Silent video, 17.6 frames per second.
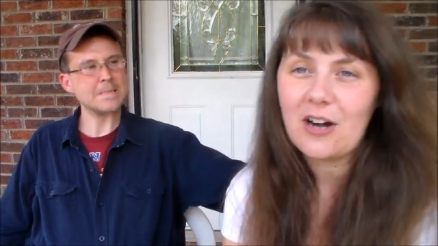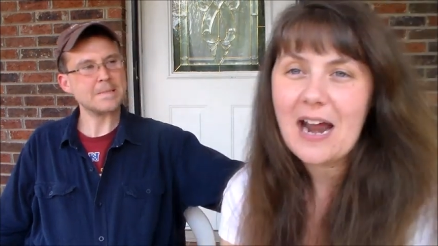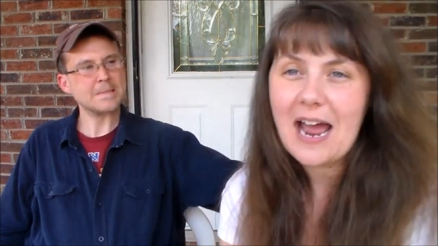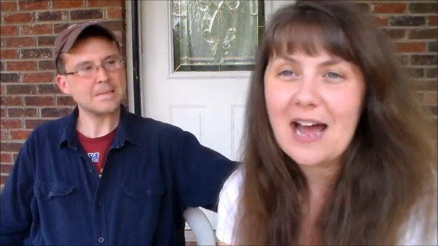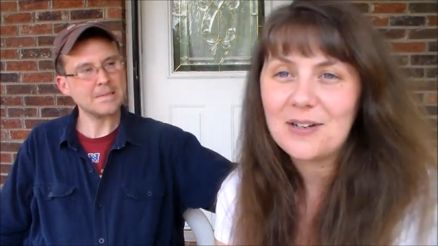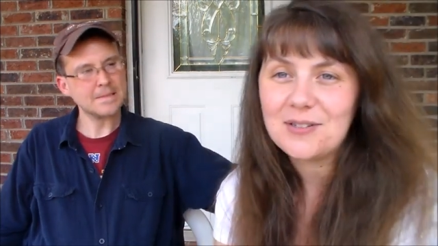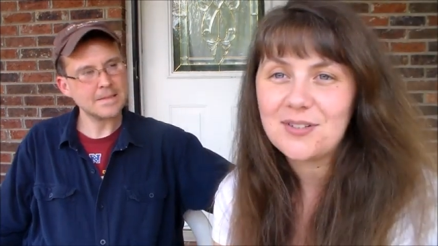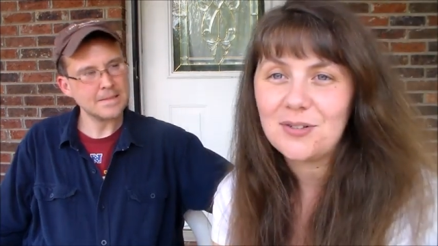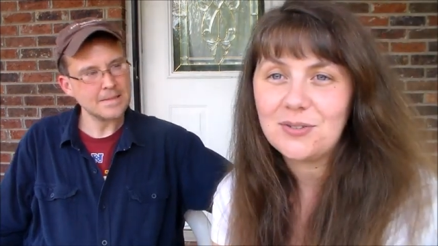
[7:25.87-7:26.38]
Speaker 1: in
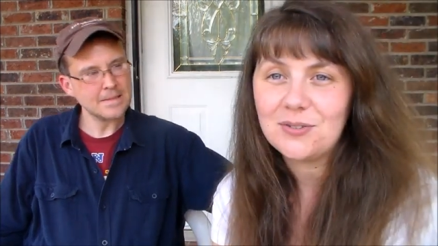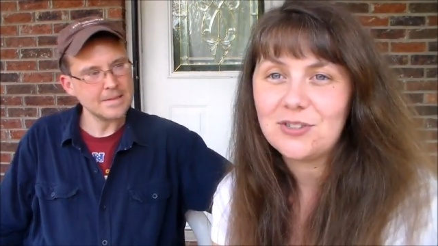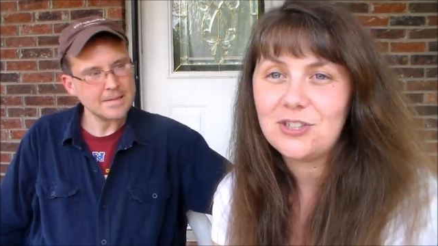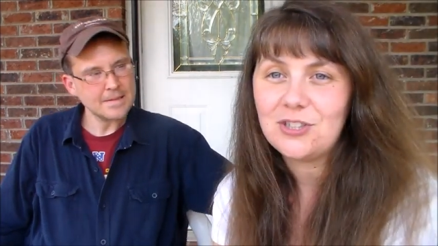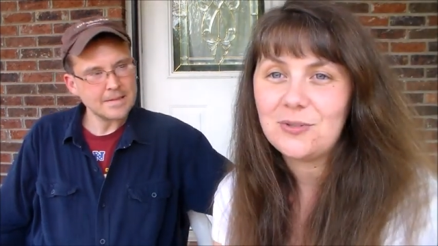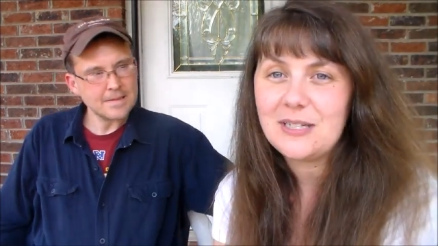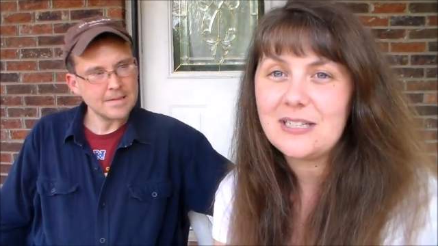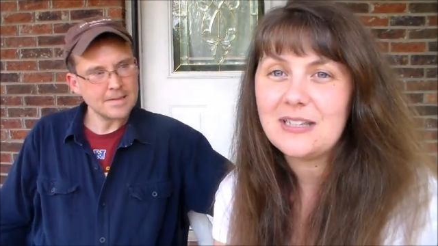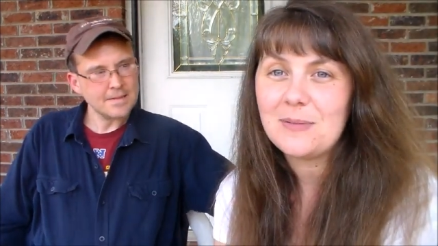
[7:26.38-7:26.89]
our
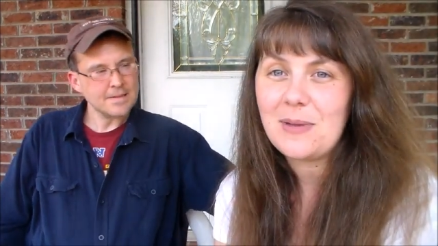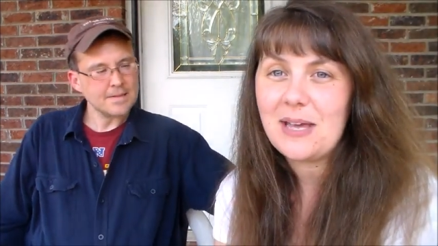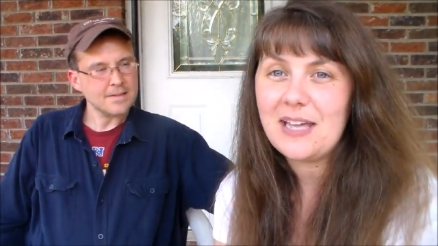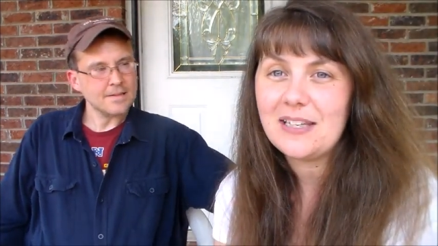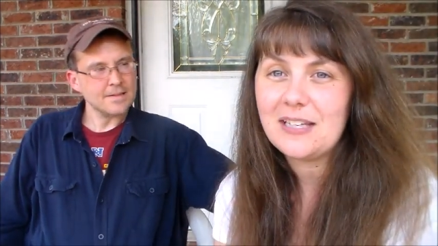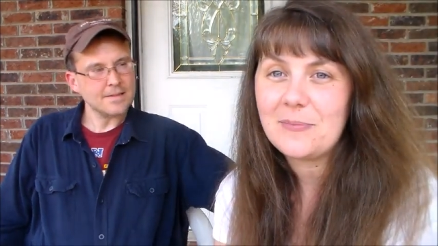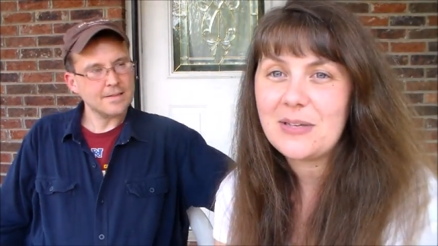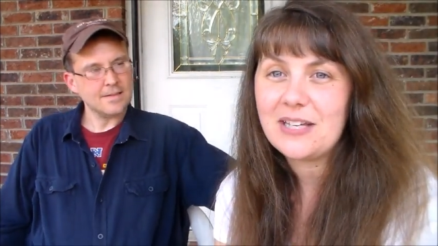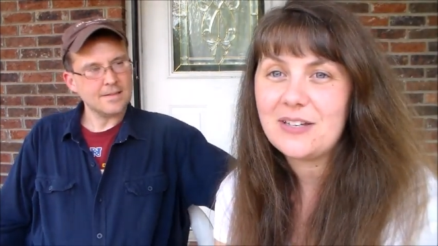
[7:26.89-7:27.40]
household doing the
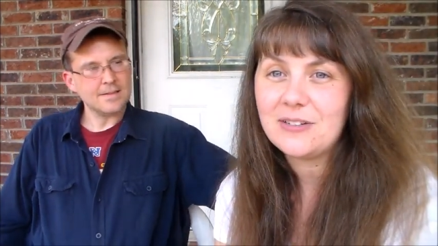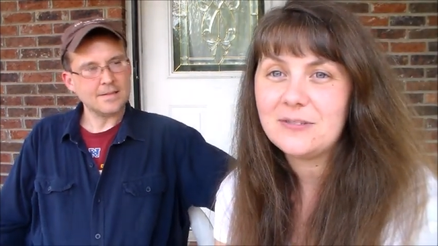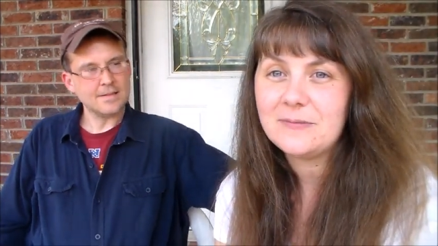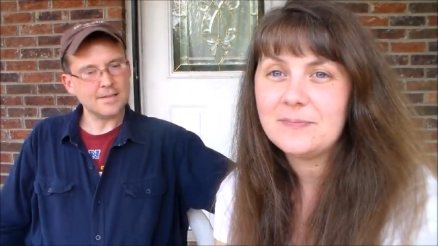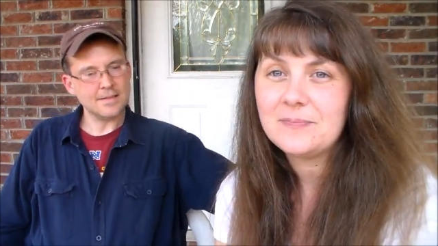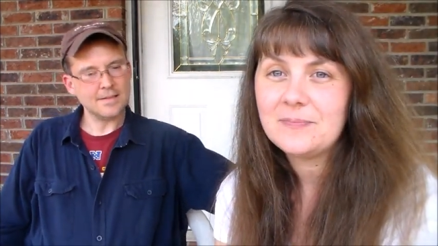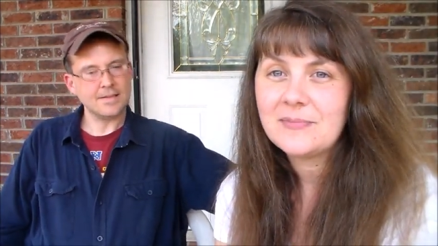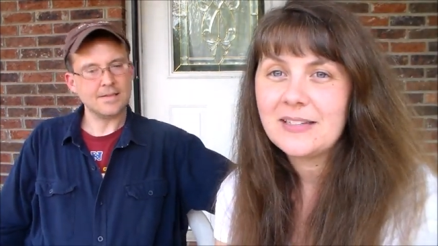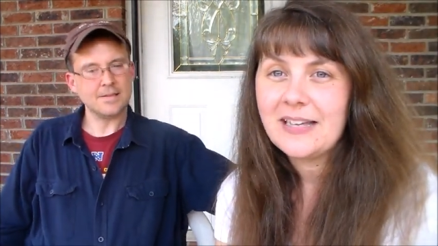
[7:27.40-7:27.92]
manly
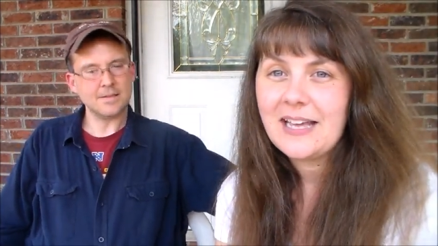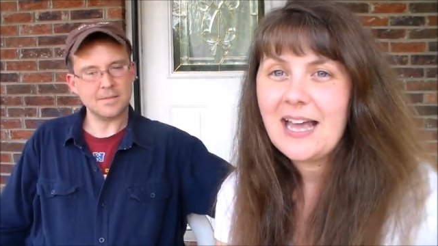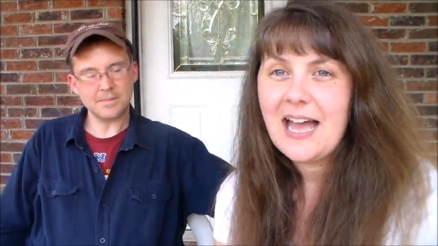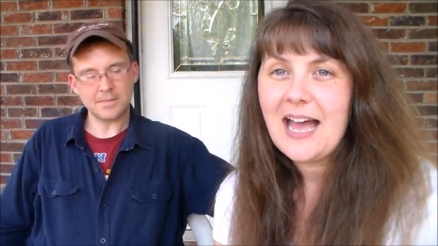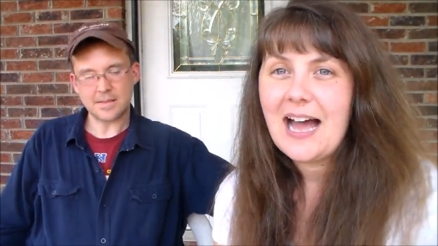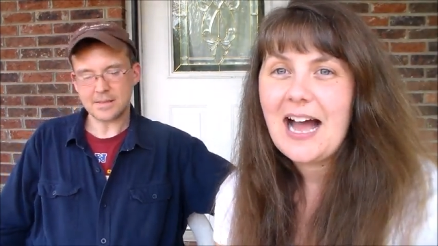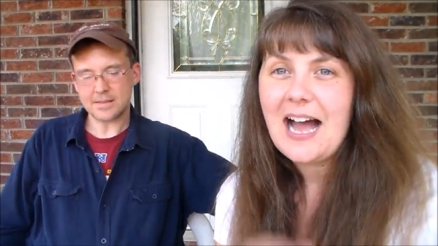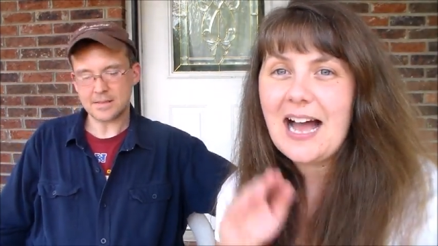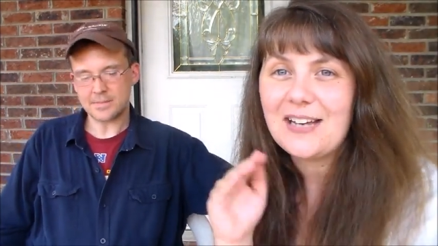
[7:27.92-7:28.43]
meal.
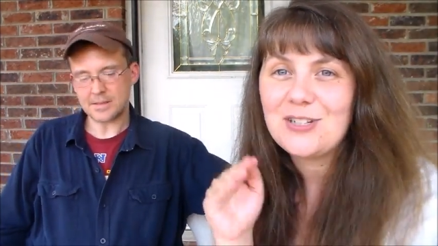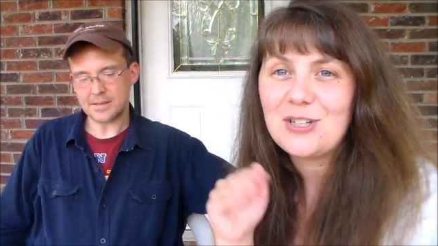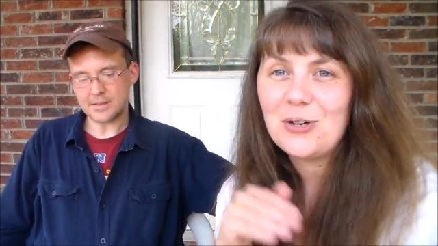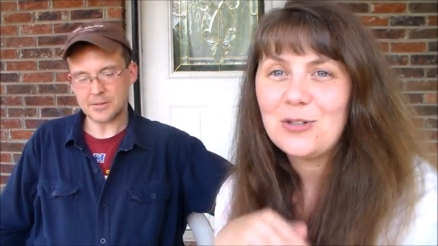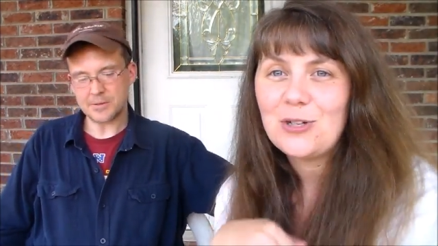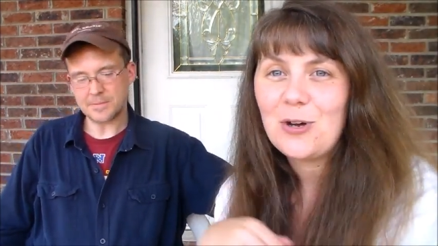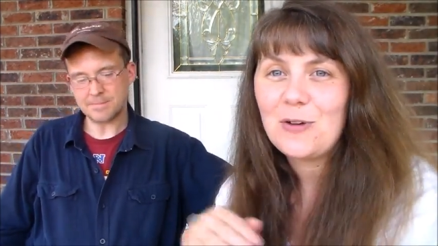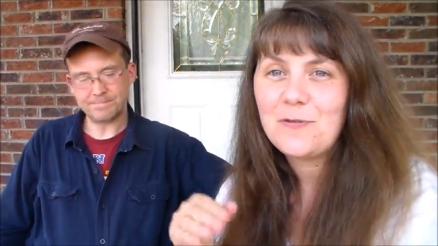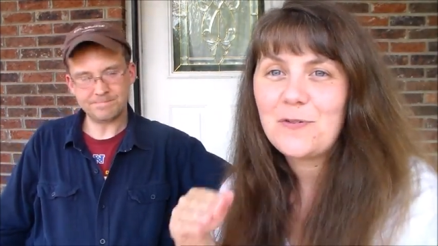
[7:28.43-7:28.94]
I
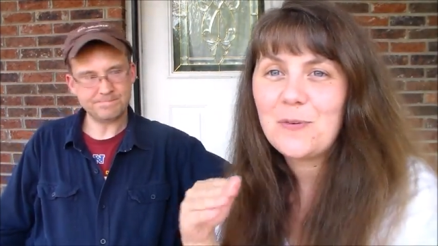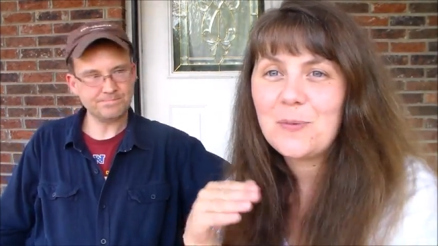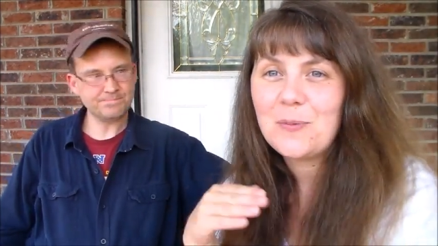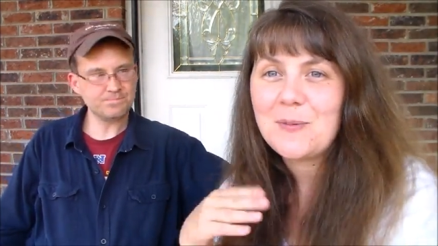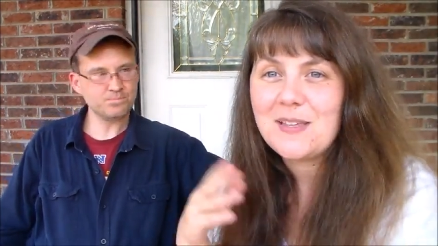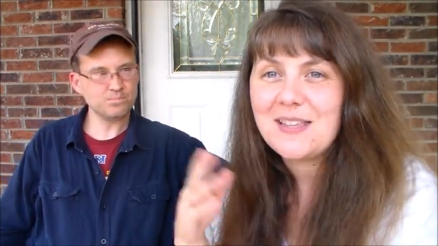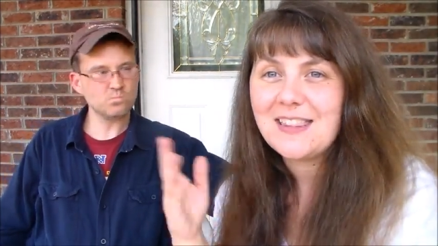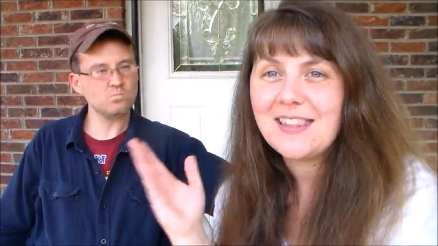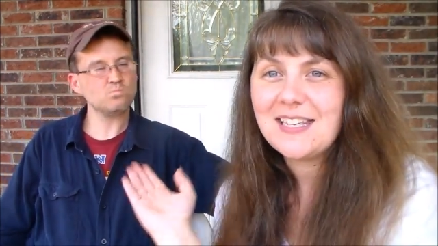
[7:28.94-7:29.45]
don't know if it
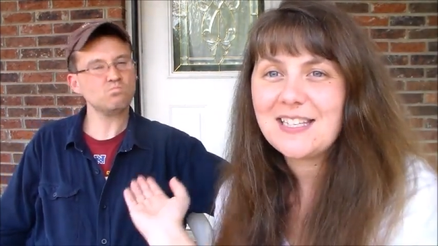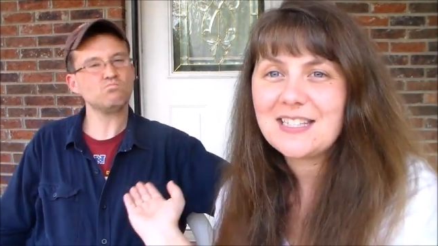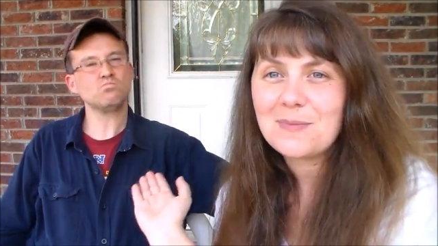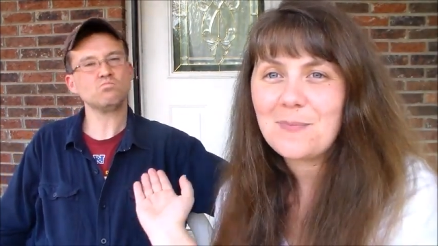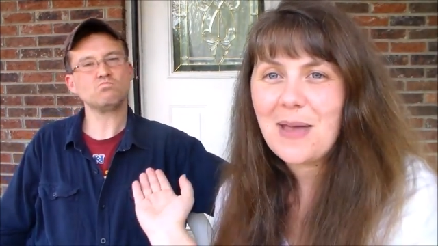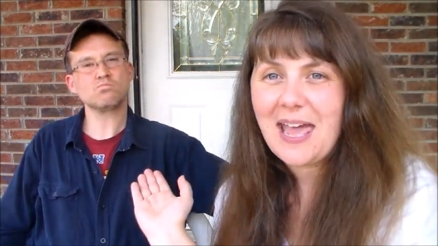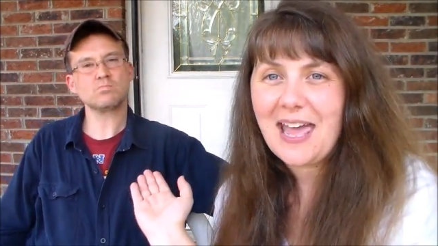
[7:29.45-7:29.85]
will be this